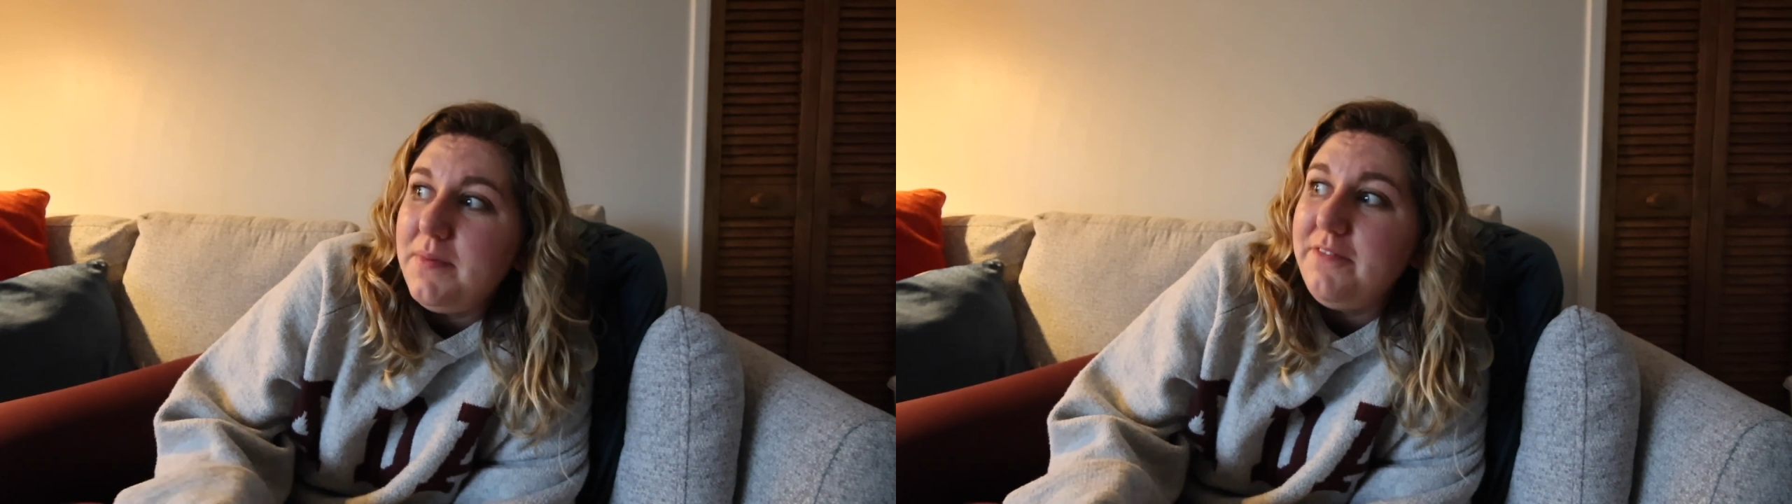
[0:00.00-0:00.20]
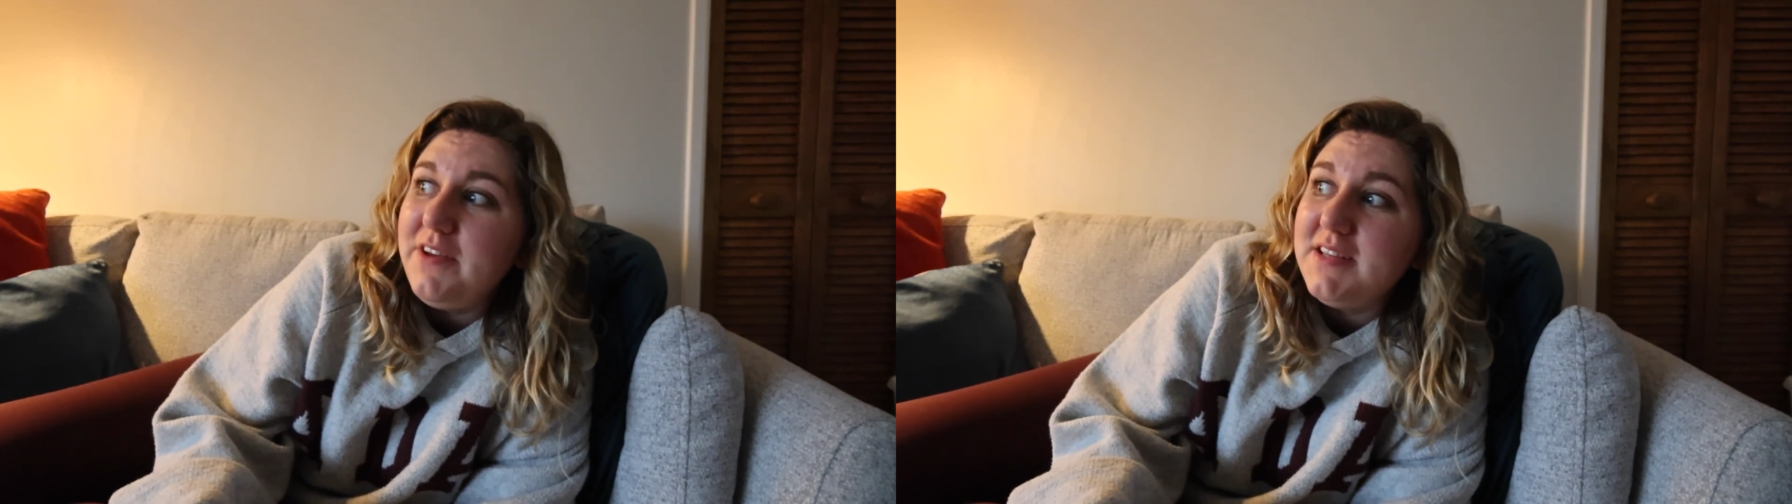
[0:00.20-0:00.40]

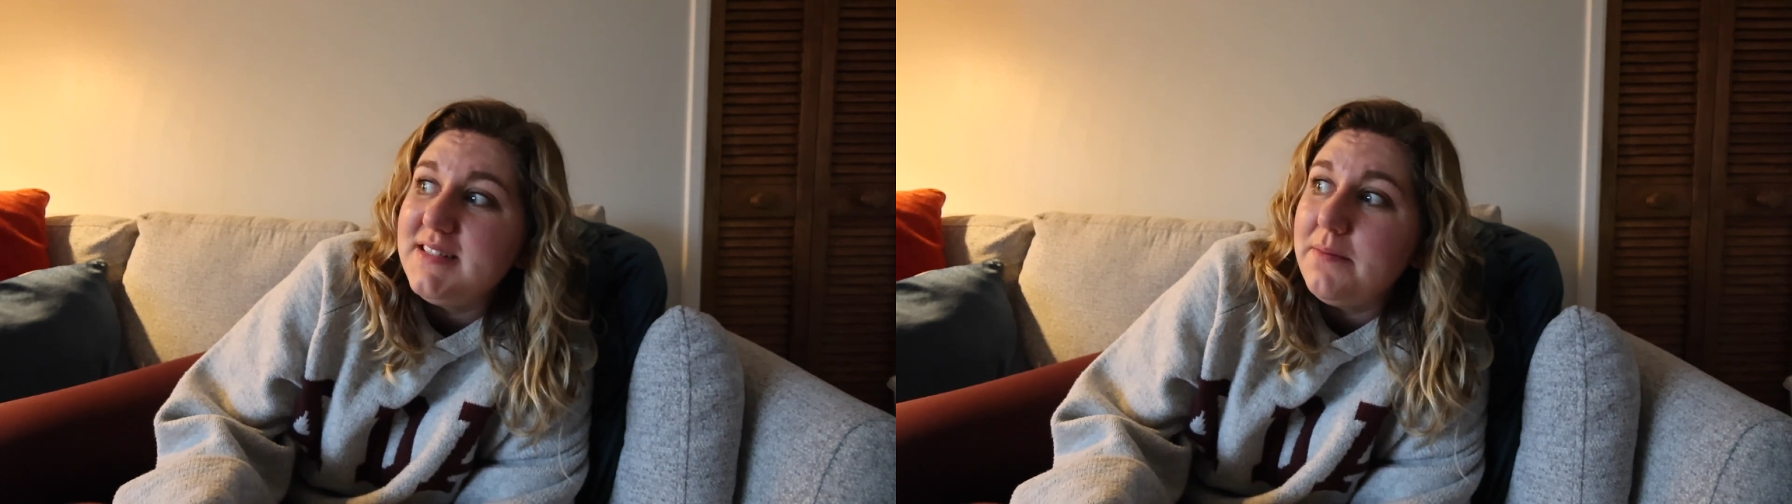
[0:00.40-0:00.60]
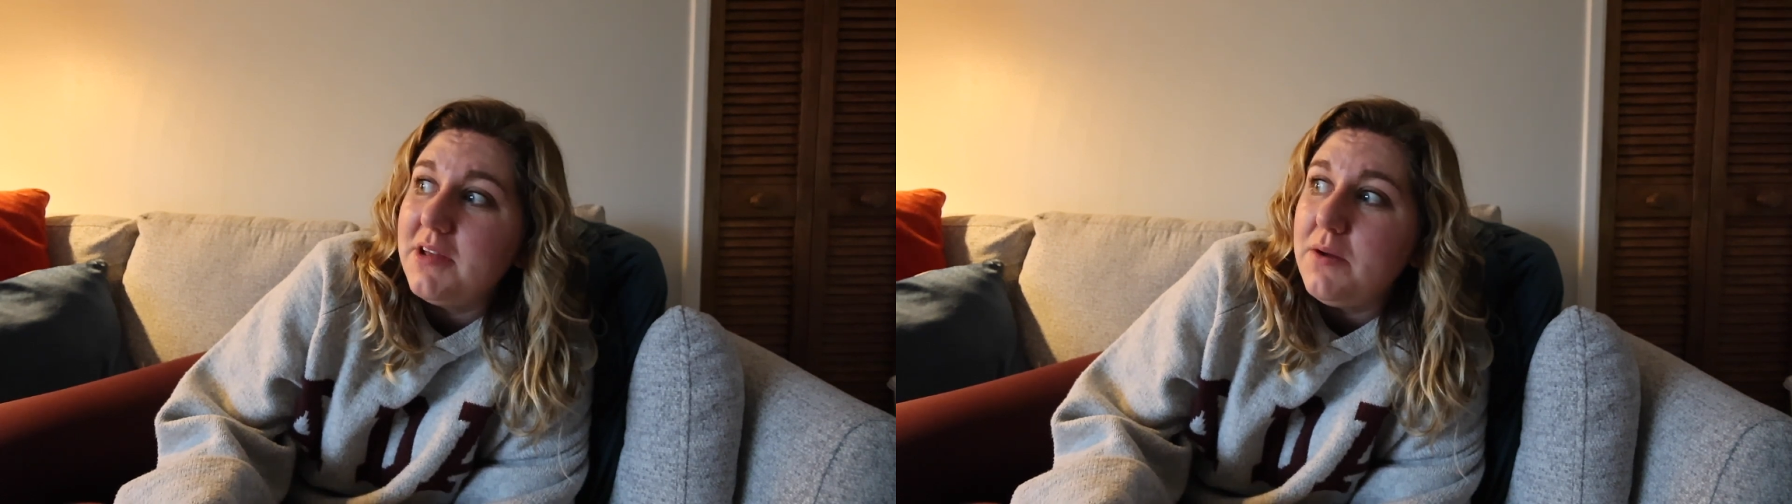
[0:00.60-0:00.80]
but
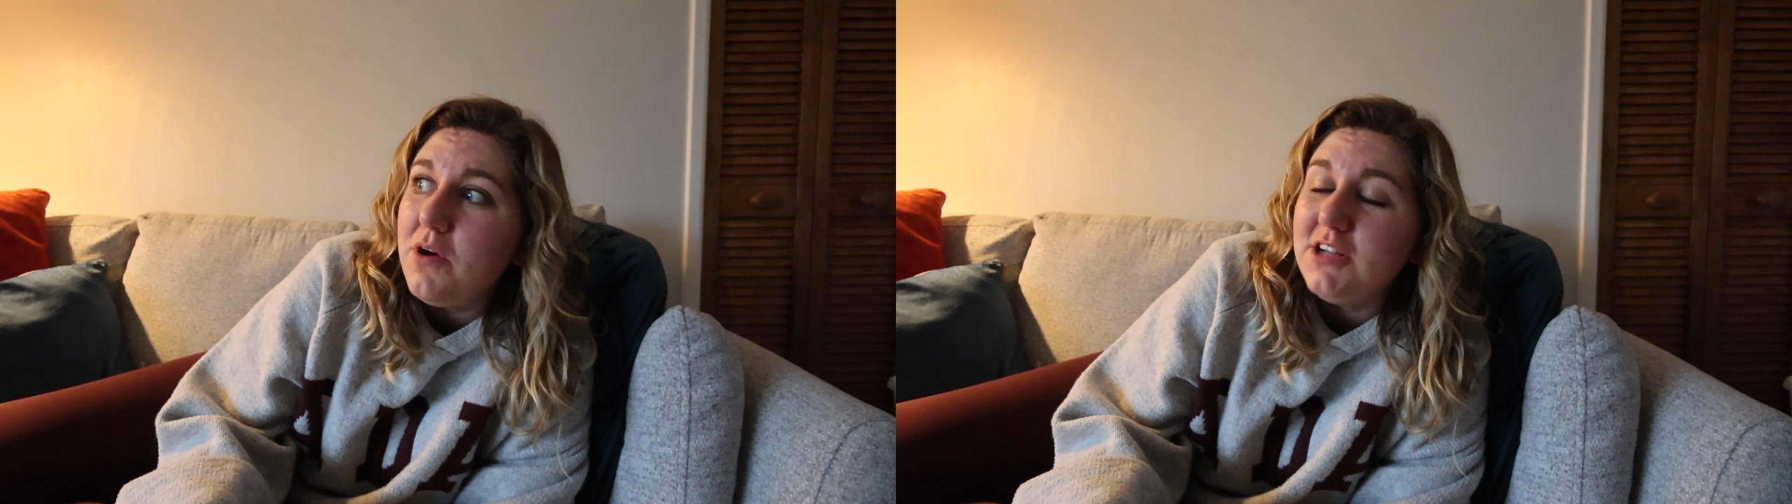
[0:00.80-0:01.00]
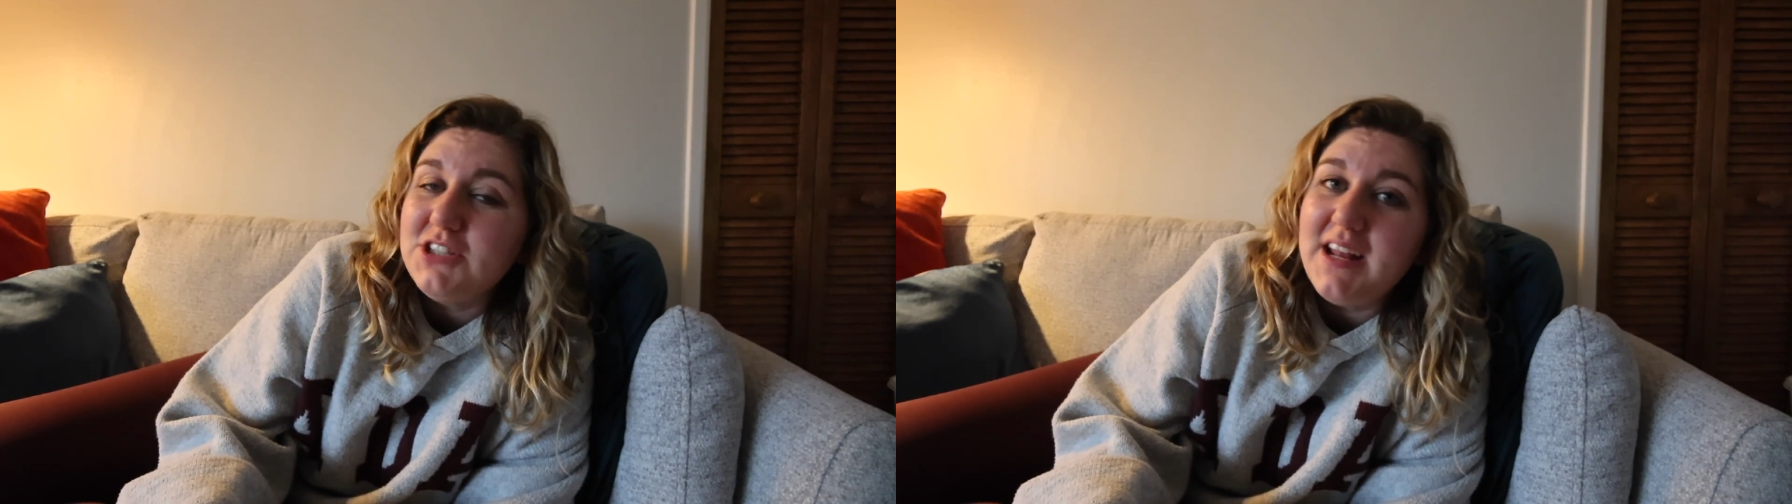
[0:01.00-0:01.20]
first I'm going to
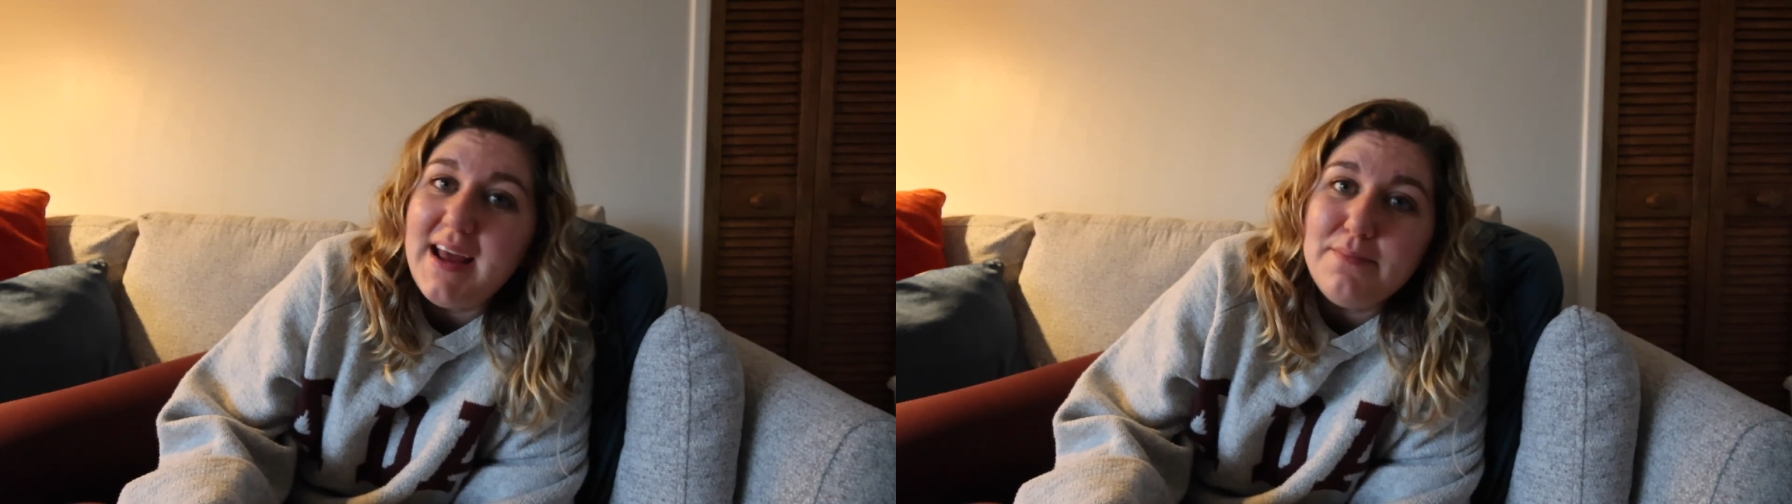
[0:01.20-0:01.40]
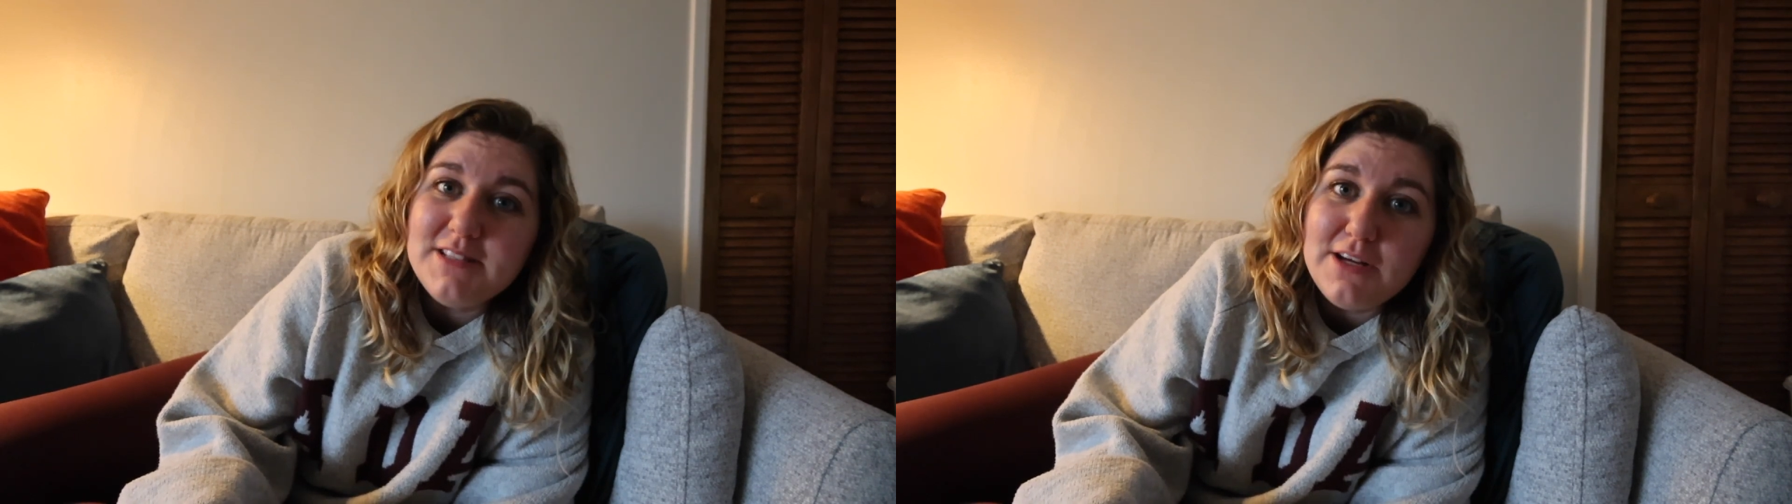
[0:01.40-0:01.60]
watch an
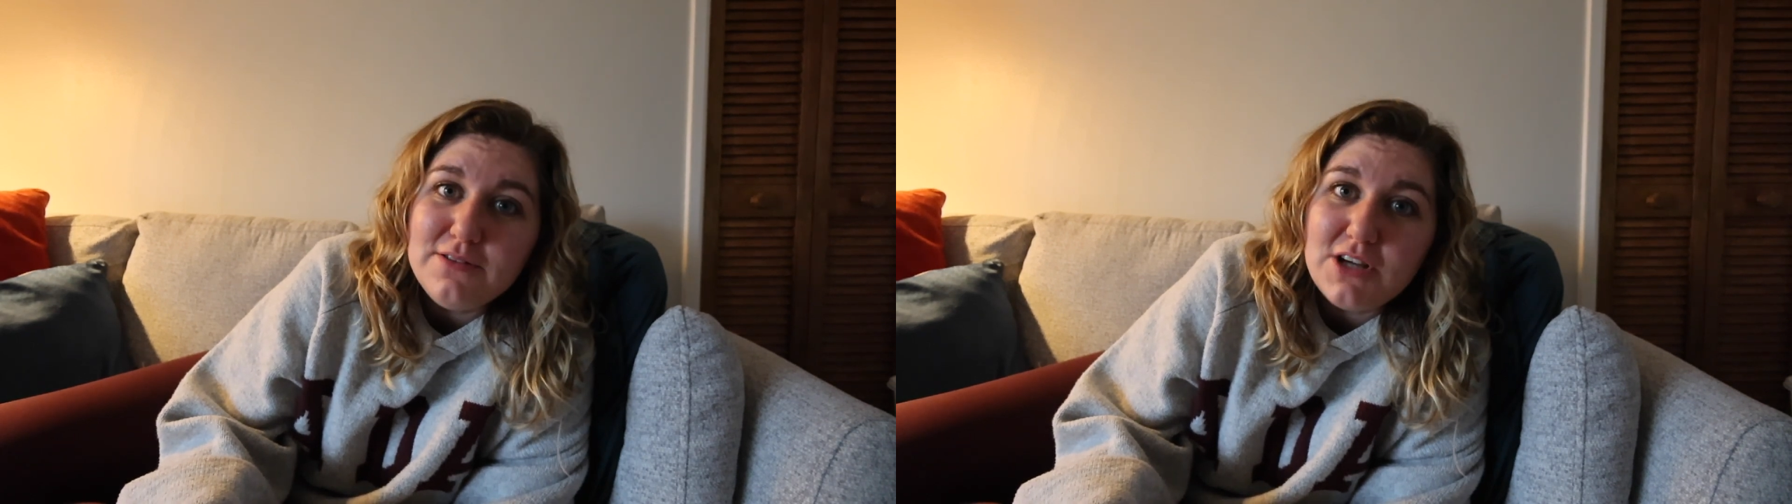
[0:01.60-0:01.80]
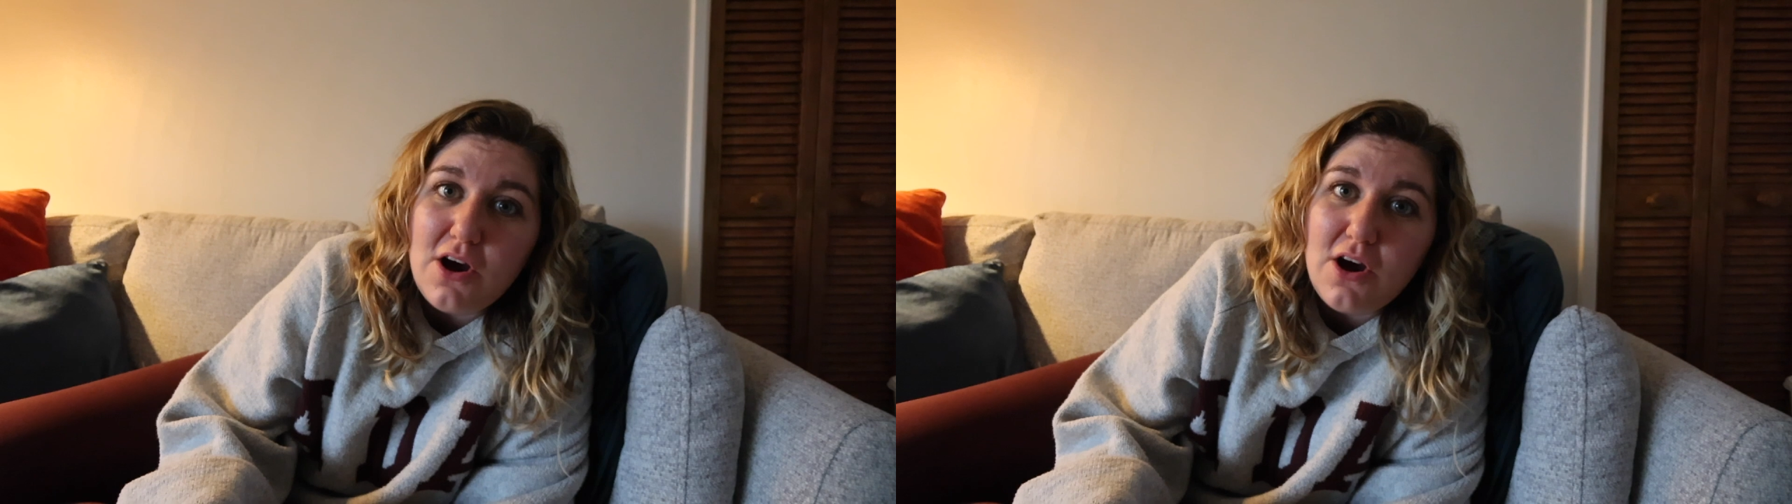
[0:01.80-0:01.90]
episode